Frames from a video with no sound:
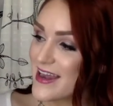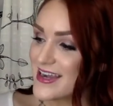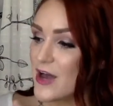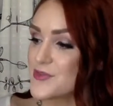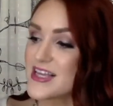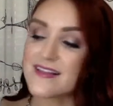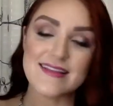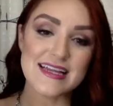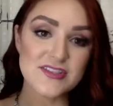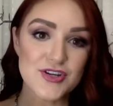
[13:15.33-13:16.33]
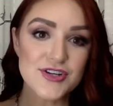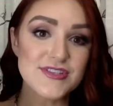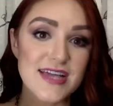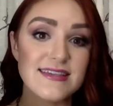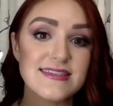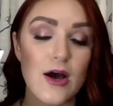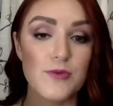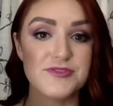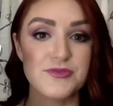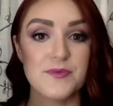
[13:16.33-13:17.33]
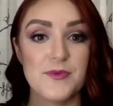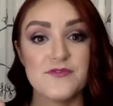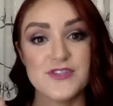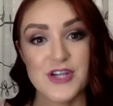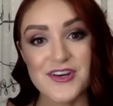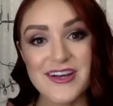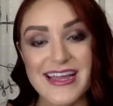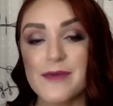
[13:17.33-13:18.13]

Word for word: Now, the cleanser does help to remove dirt.